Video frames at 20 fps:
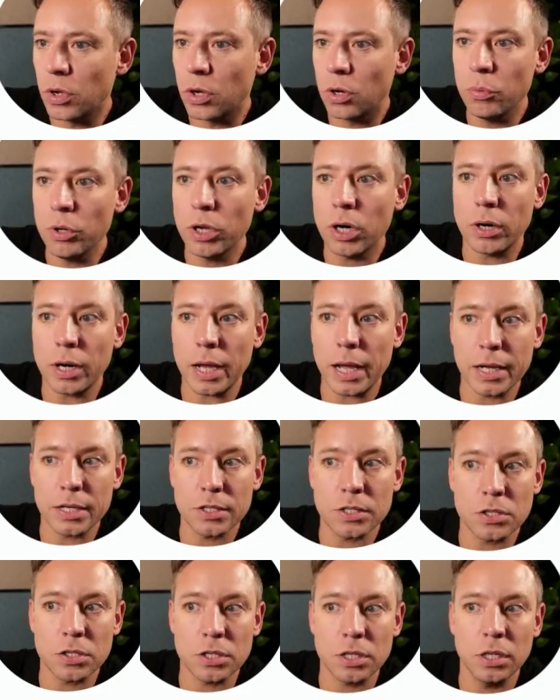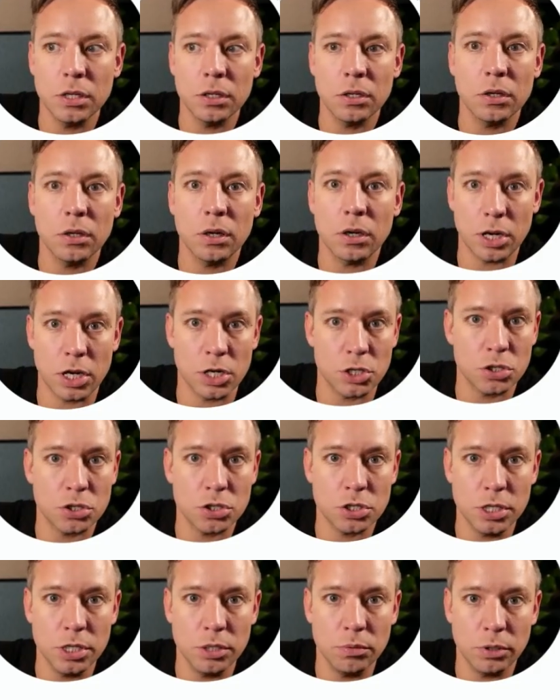We are accessing our Azure
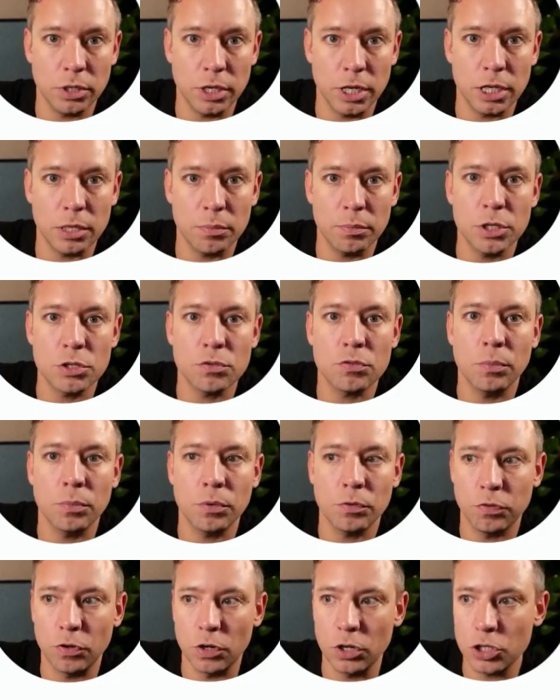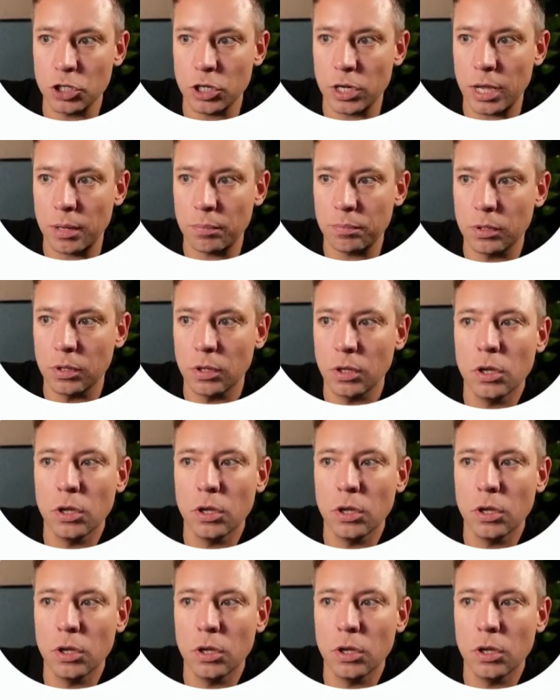SQL database from the function app